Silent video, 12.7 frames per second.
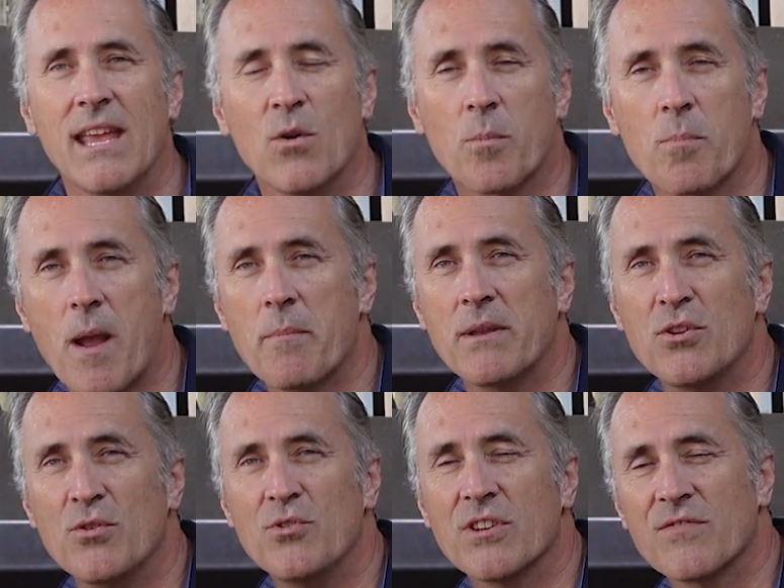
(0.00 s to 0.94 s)
It will probably
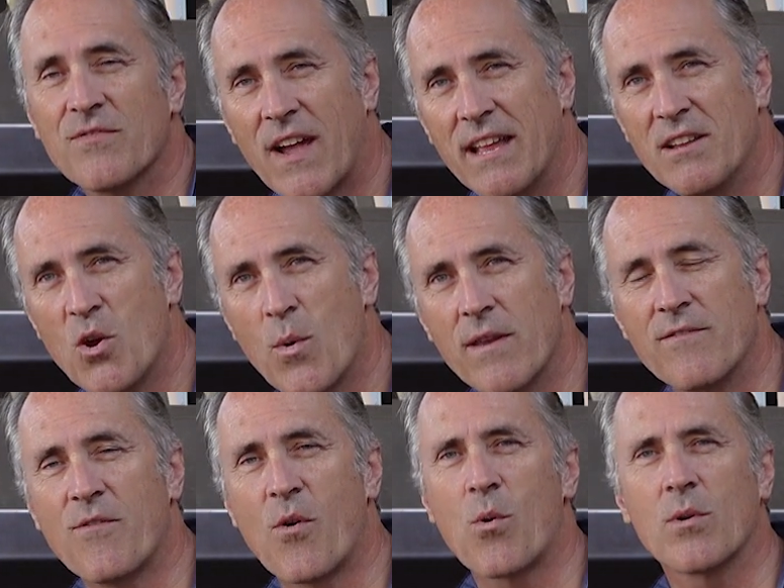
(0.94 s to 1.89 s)
do just fine going
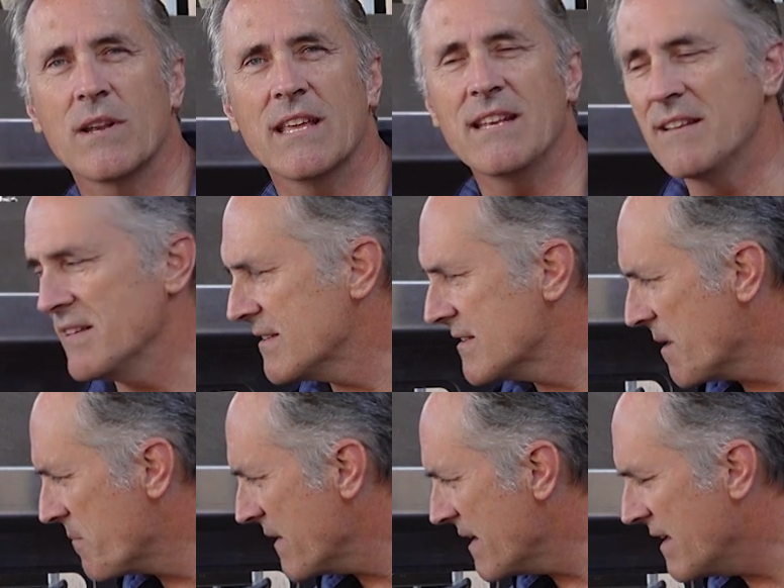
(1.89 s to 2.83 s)
forward into
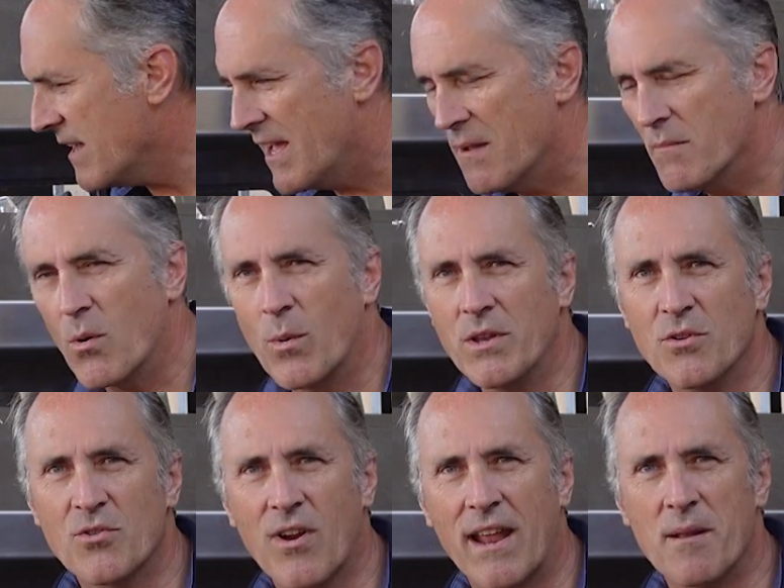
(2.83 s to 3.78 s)
something, but when
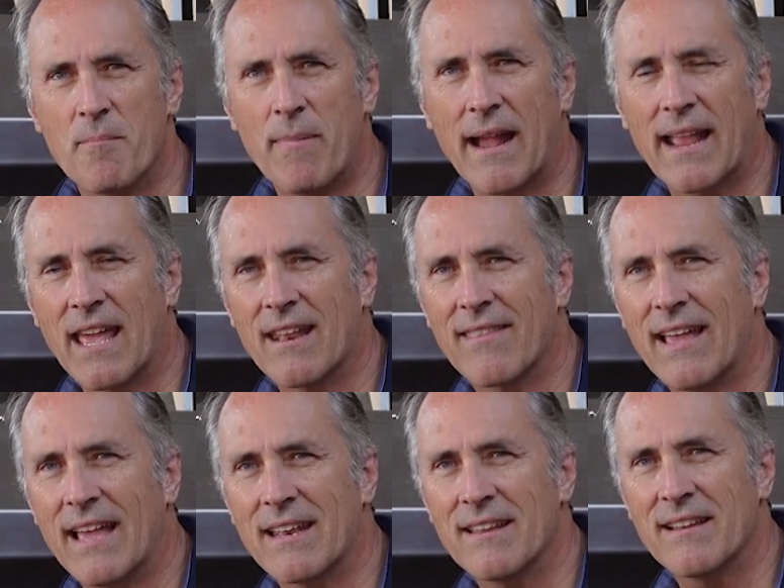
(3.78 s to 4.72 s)
you try to back out of
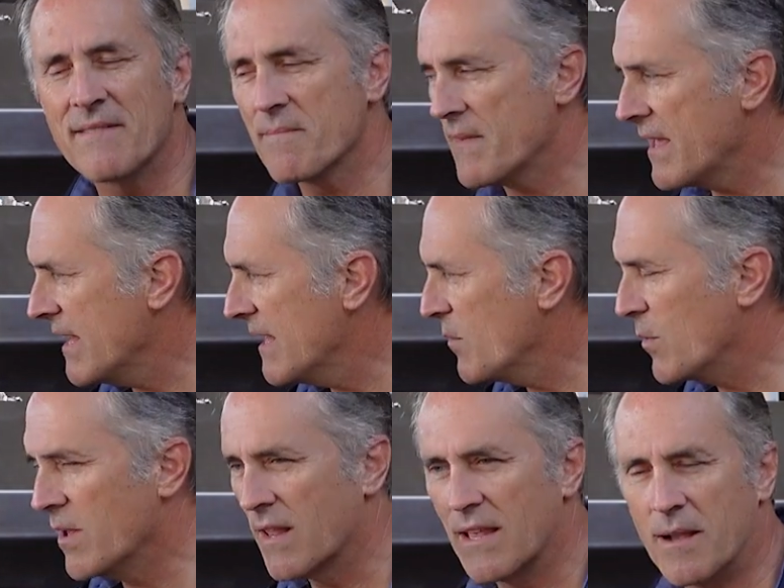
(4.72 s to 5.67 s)
that, it
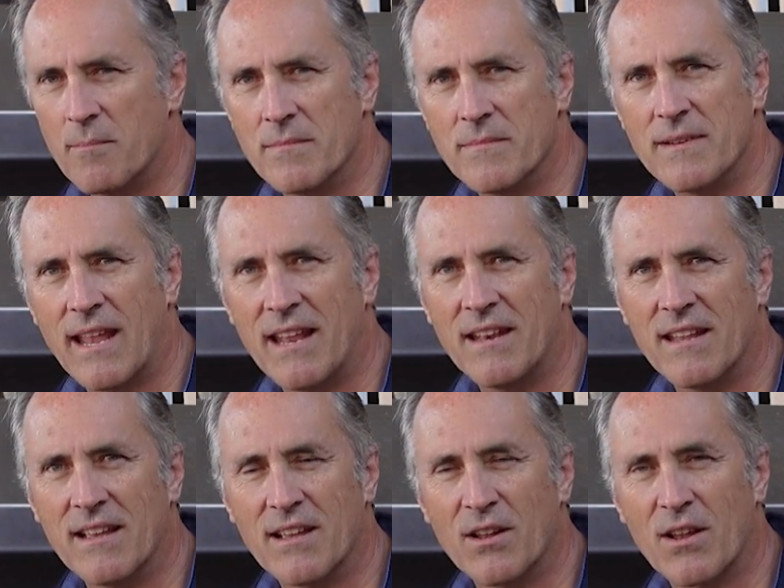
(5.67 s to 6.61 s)
will tend
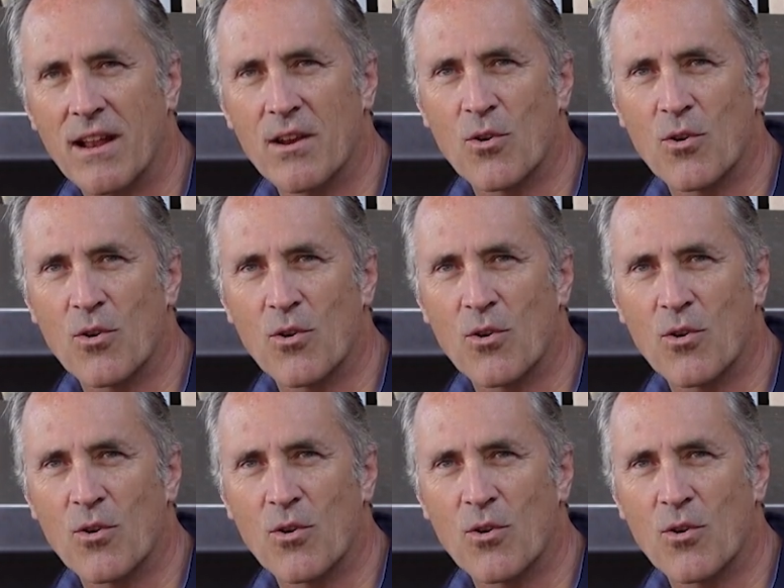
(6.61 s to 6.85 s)
to